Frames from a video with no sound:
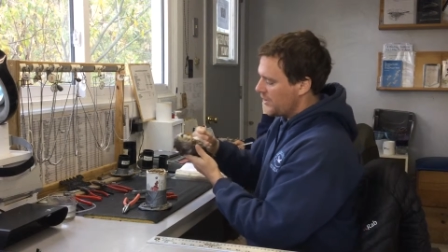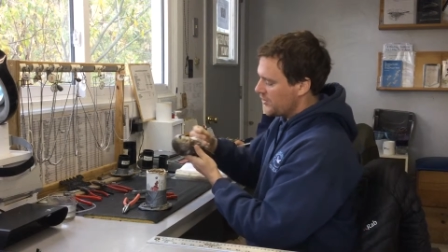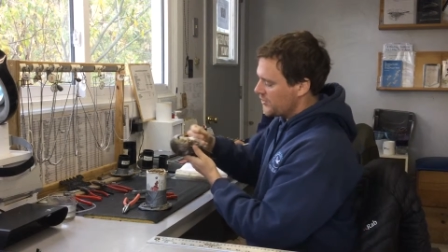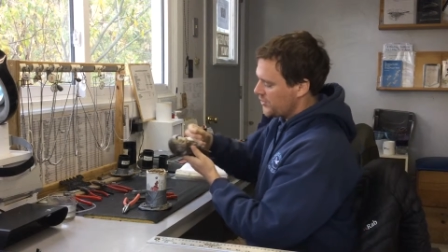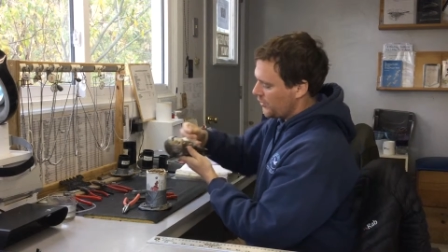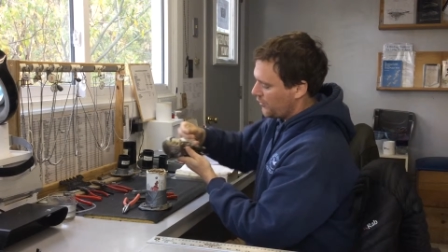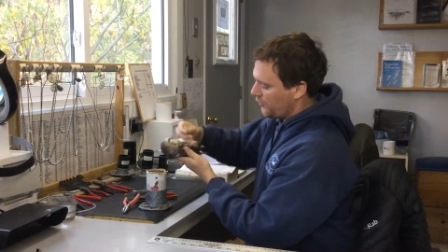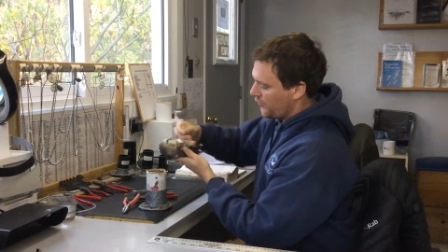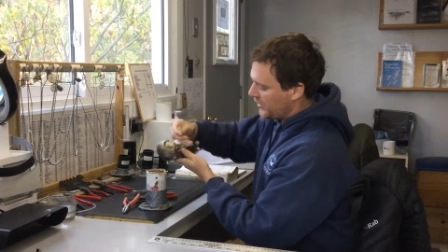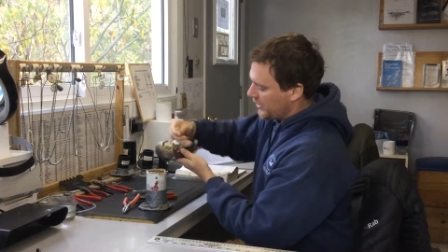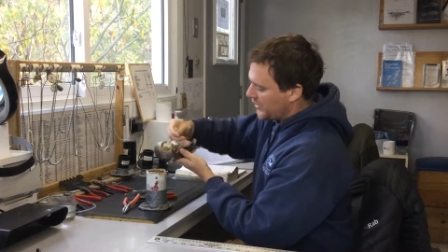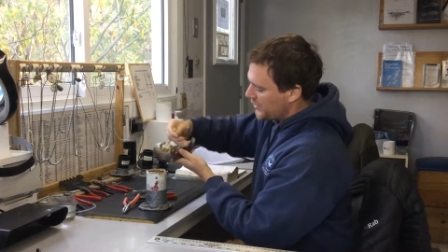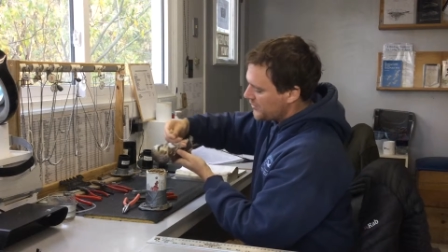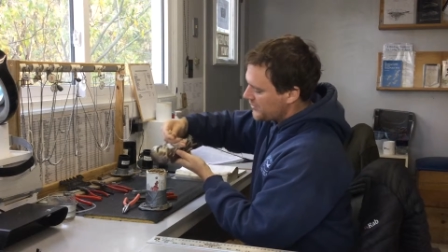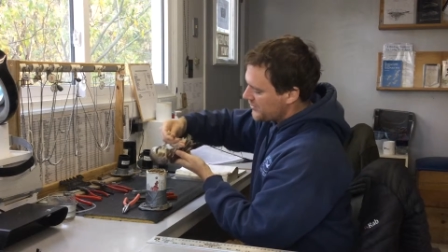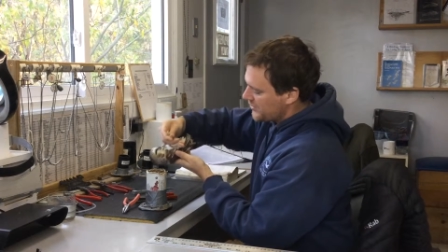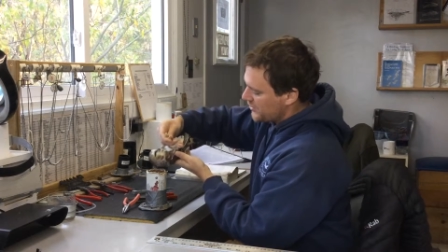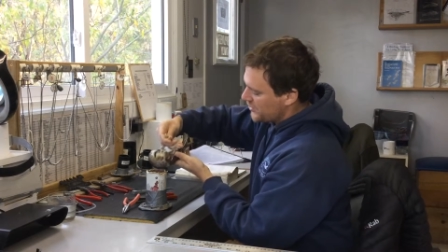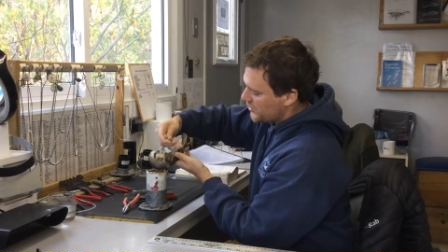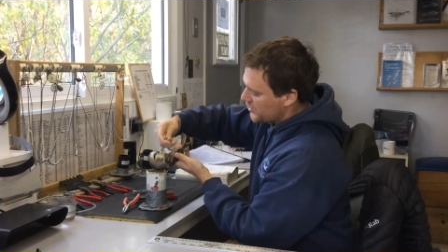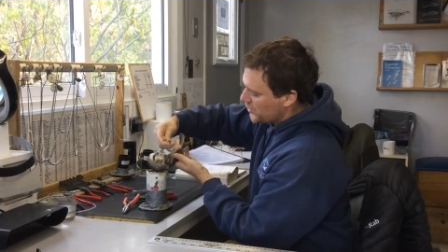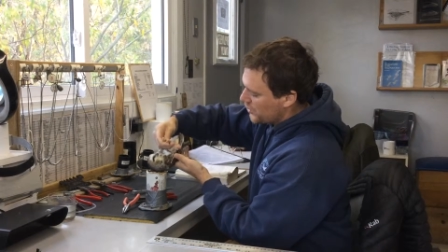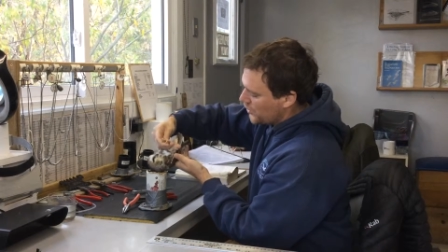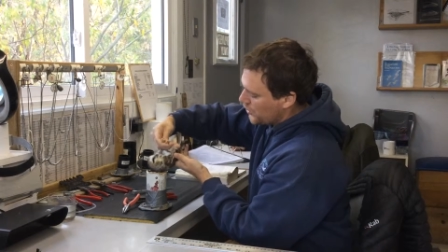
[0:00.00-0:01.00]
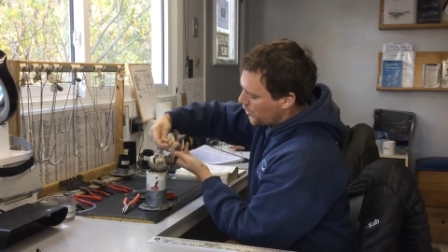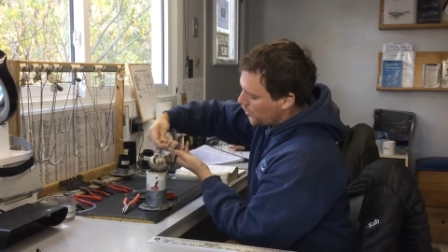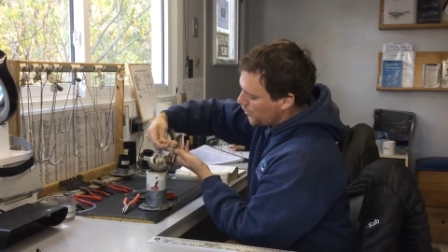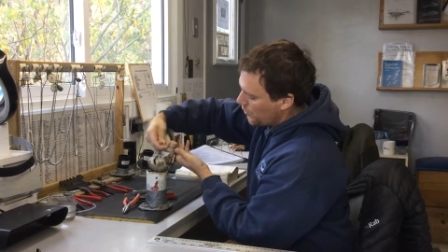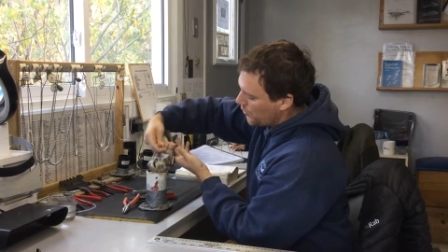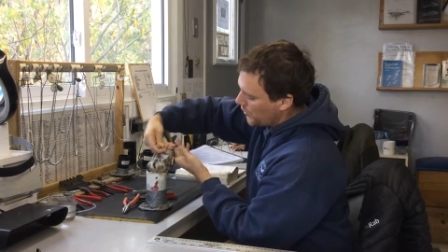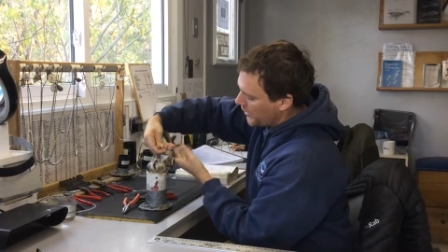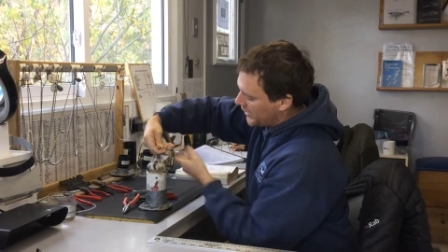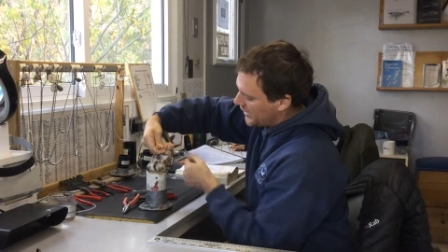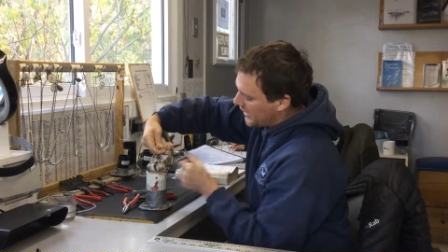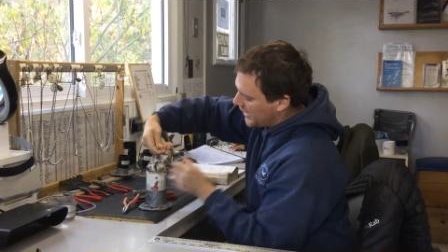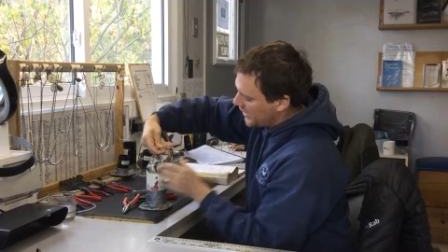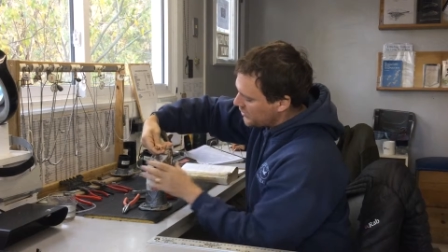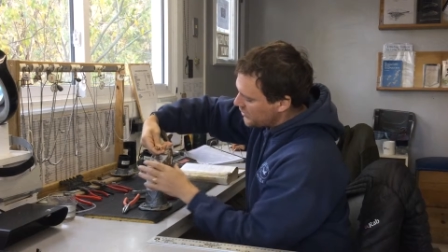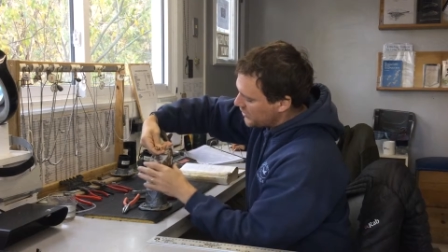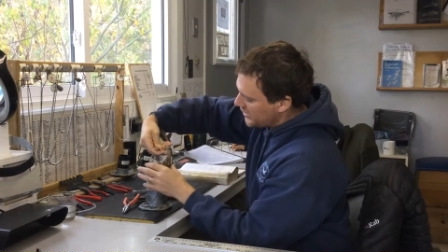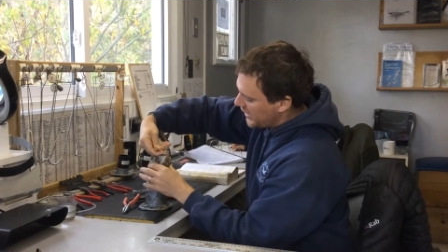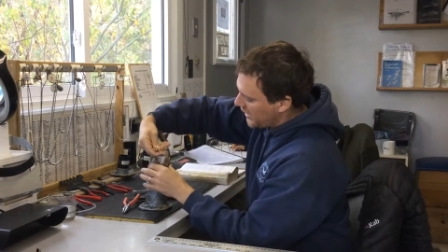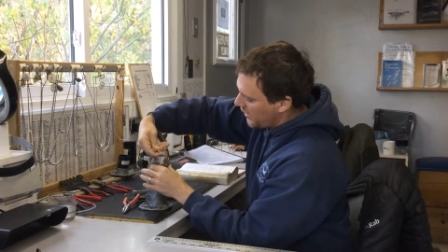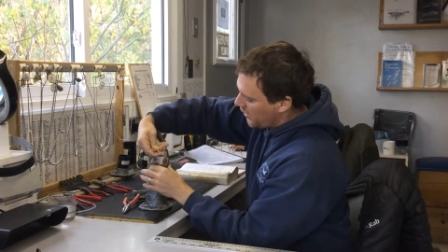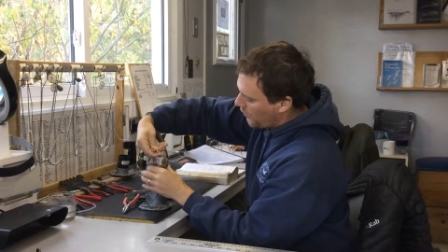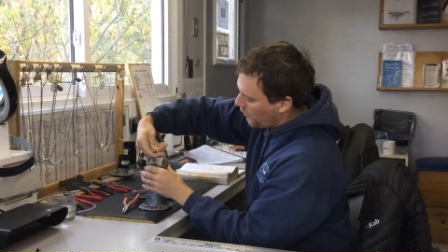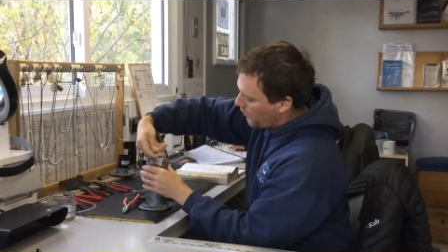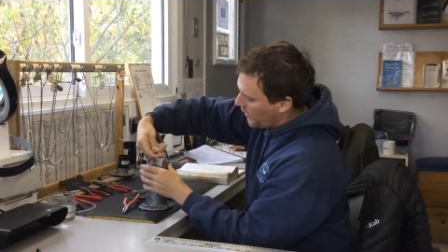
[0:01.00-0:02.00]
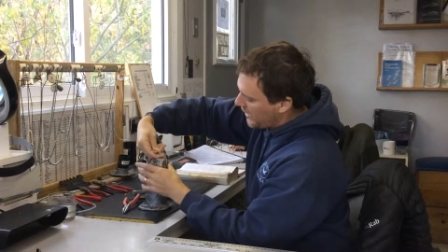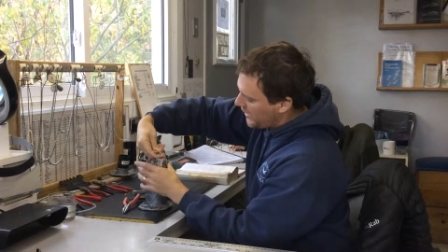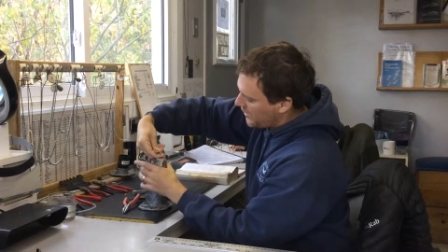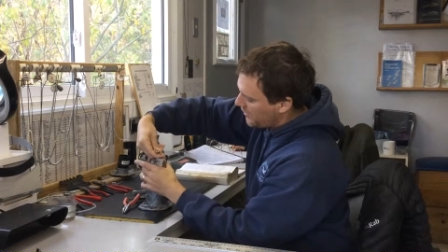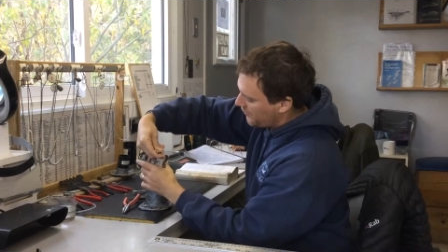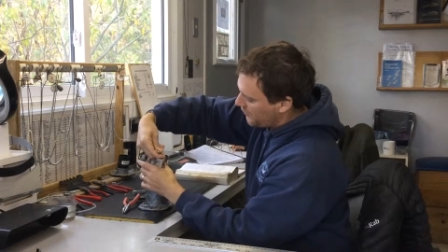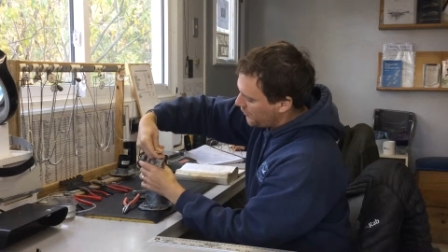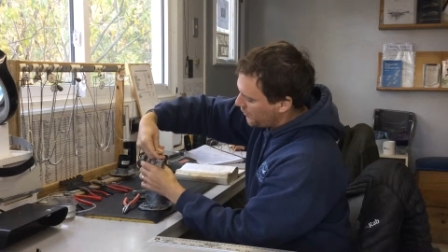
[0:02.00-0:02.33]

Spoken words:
So if we use the tube, we can actually get a weight